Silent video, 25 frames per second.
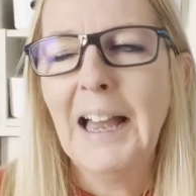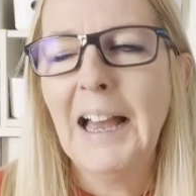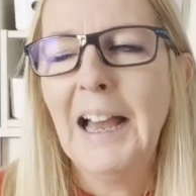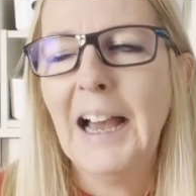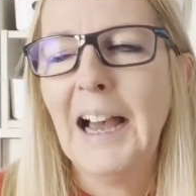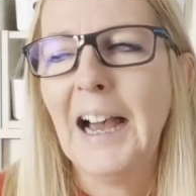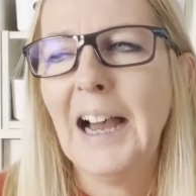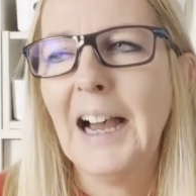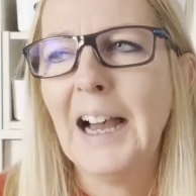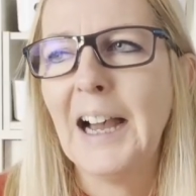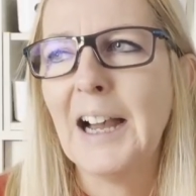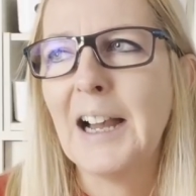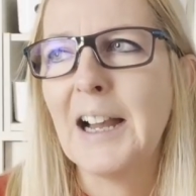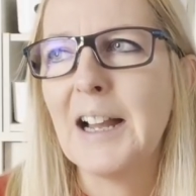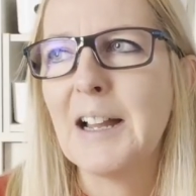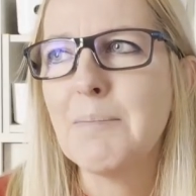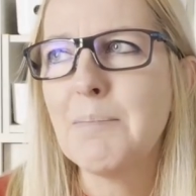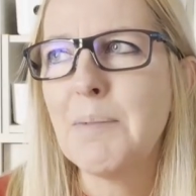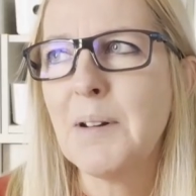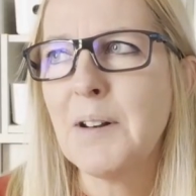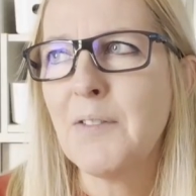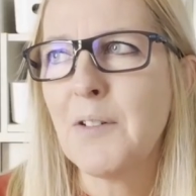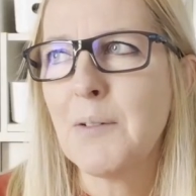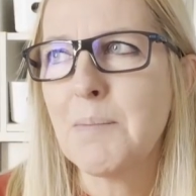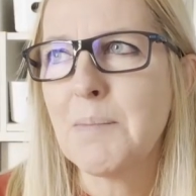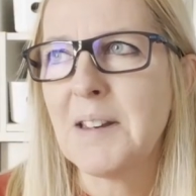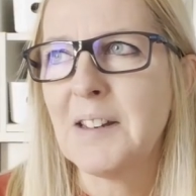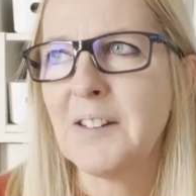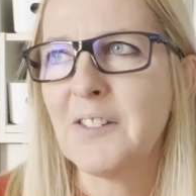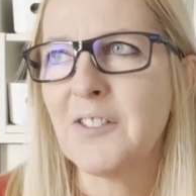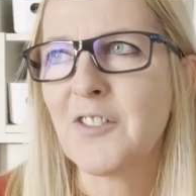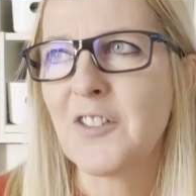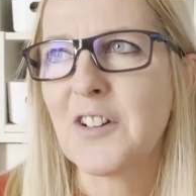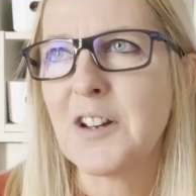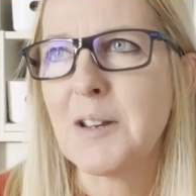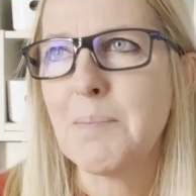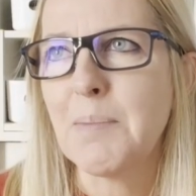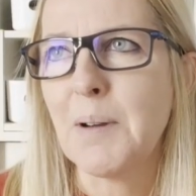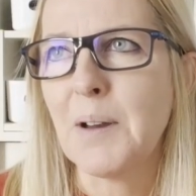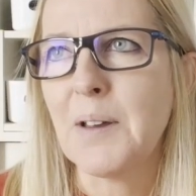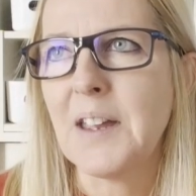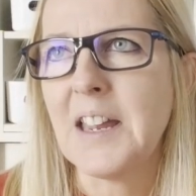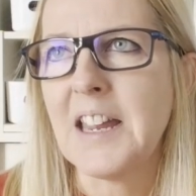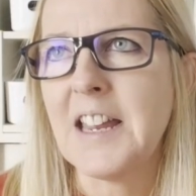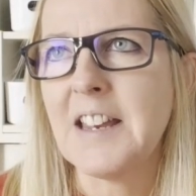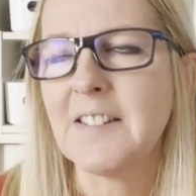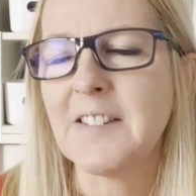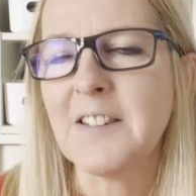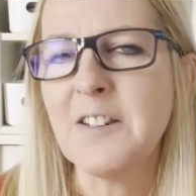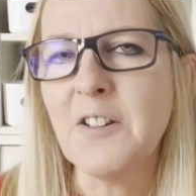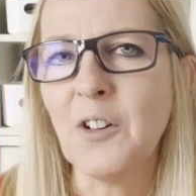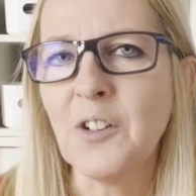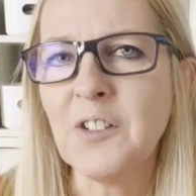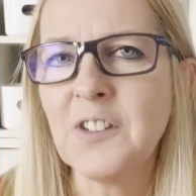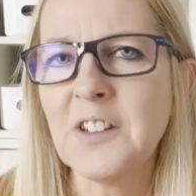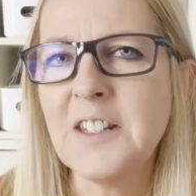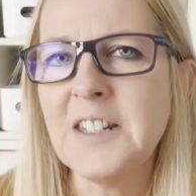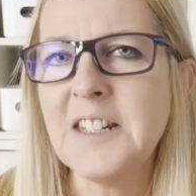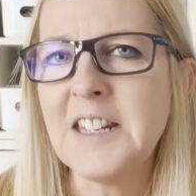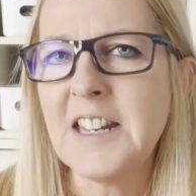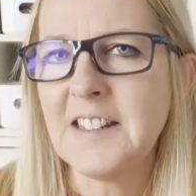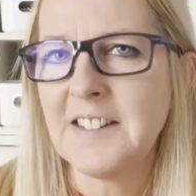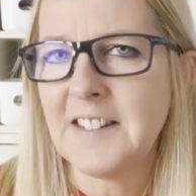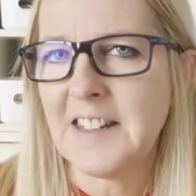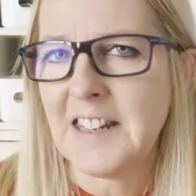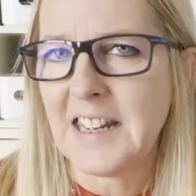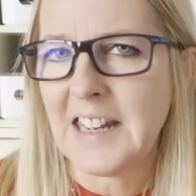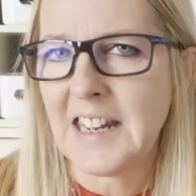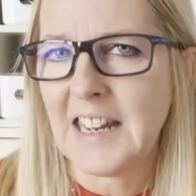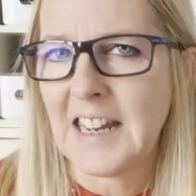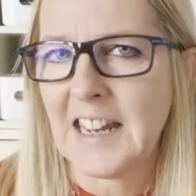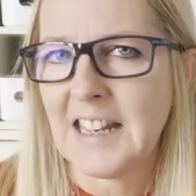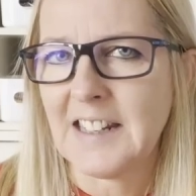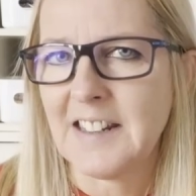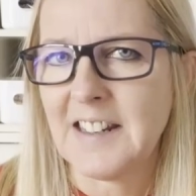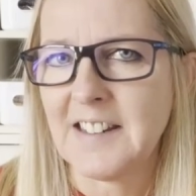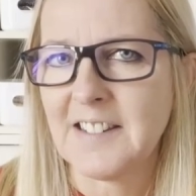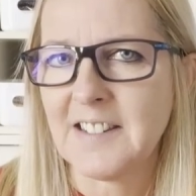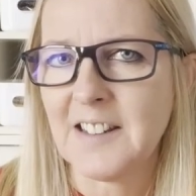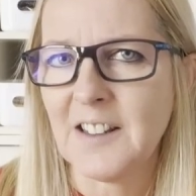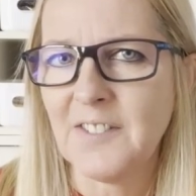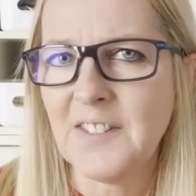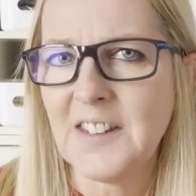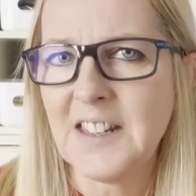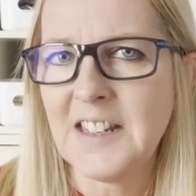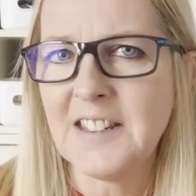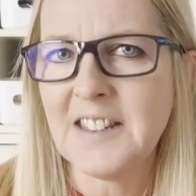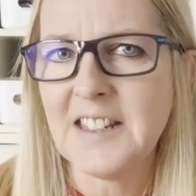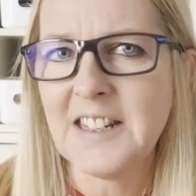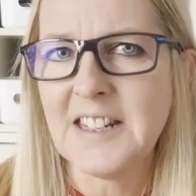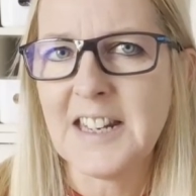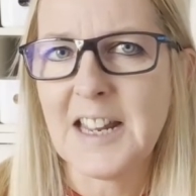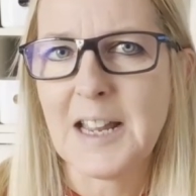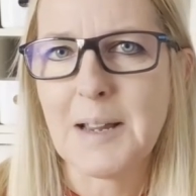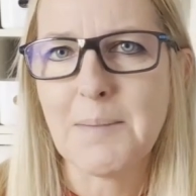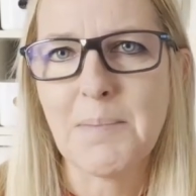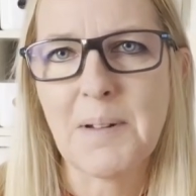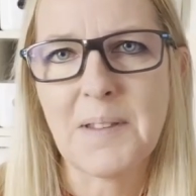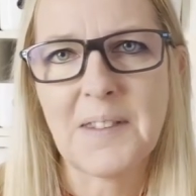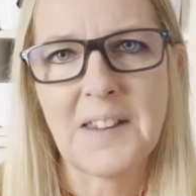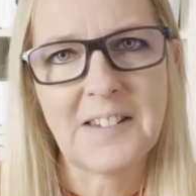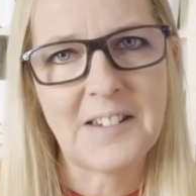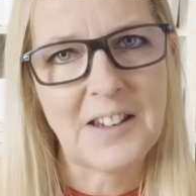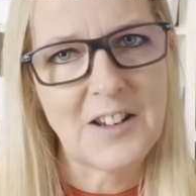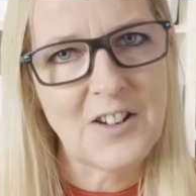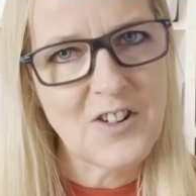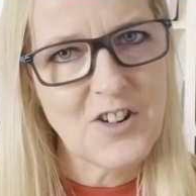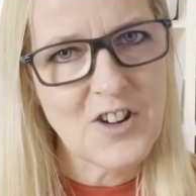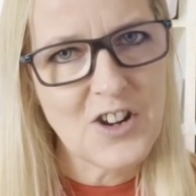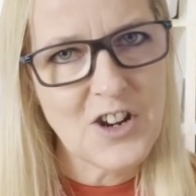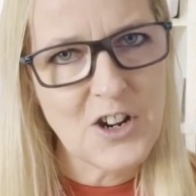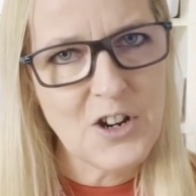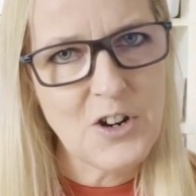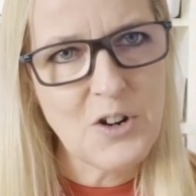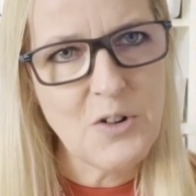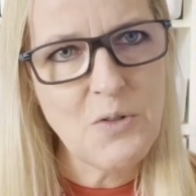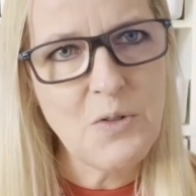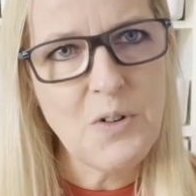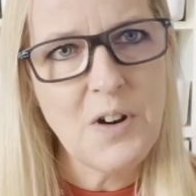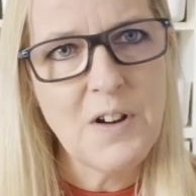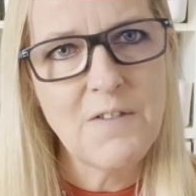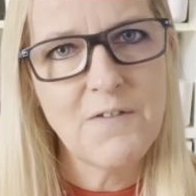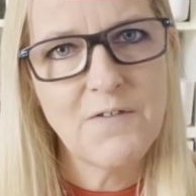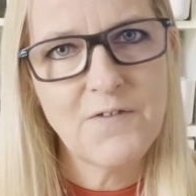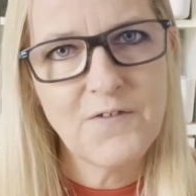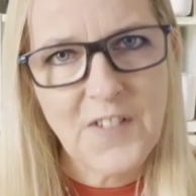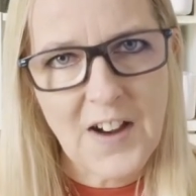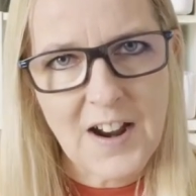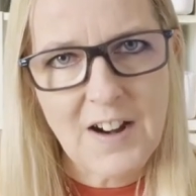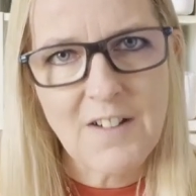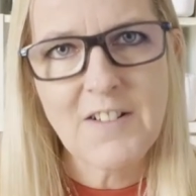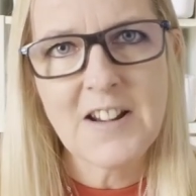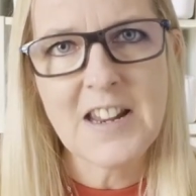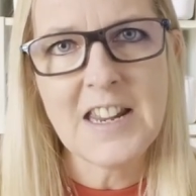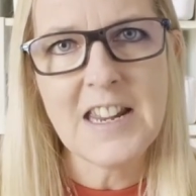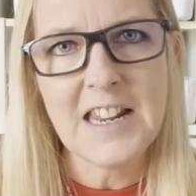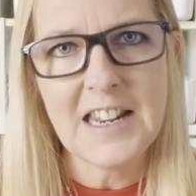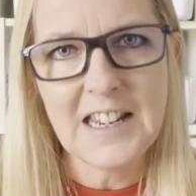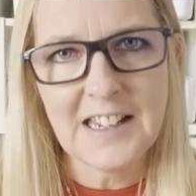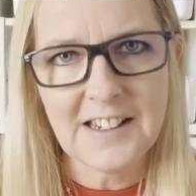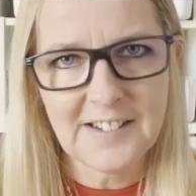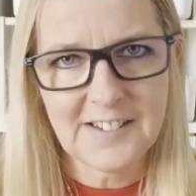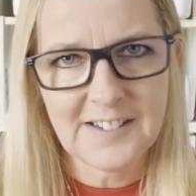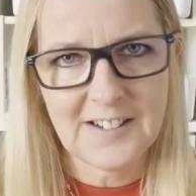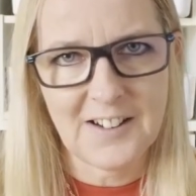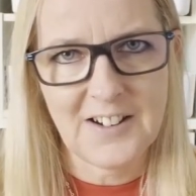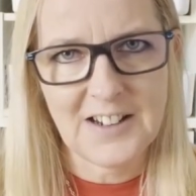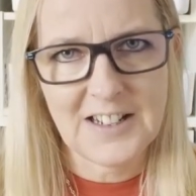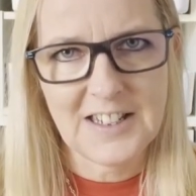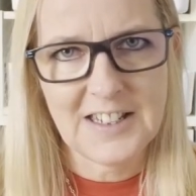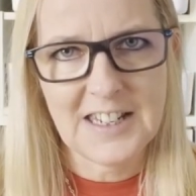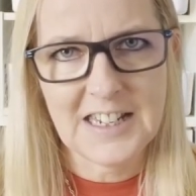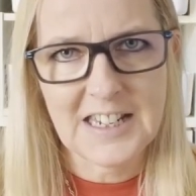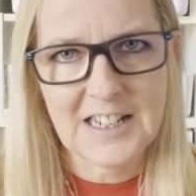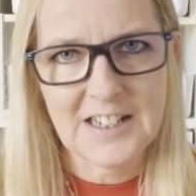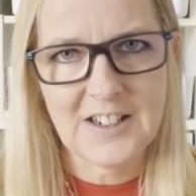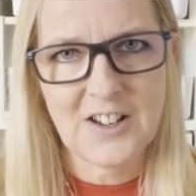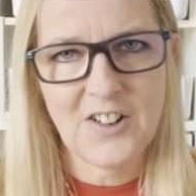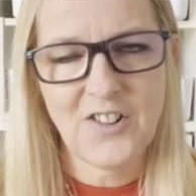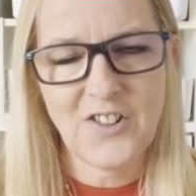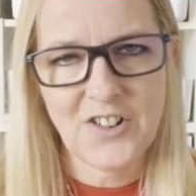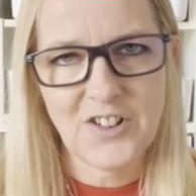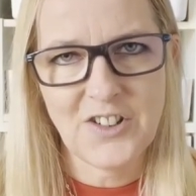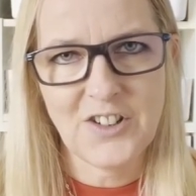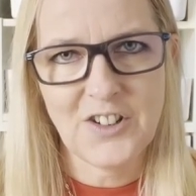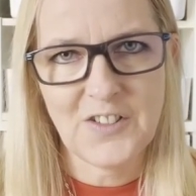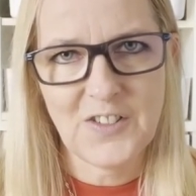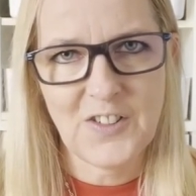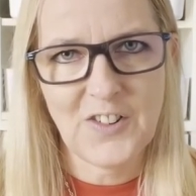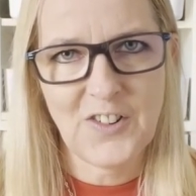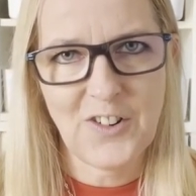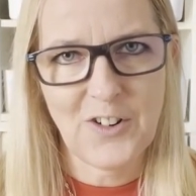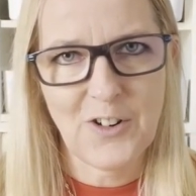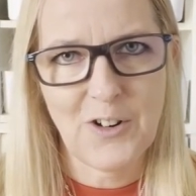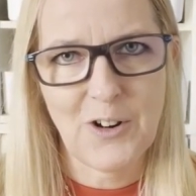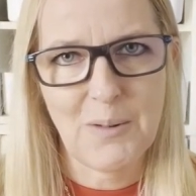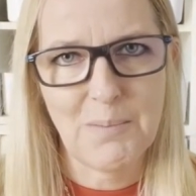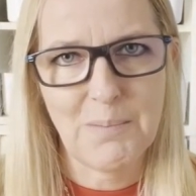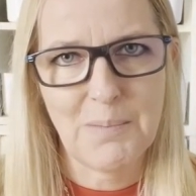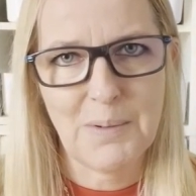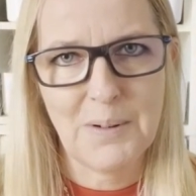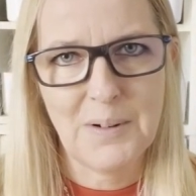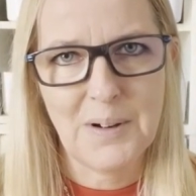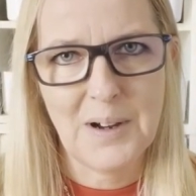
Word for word: Uh, bit of a mystery, but it's not a knitting kit. It's nothing to knit, but there's a new, very exciting addition to the shop.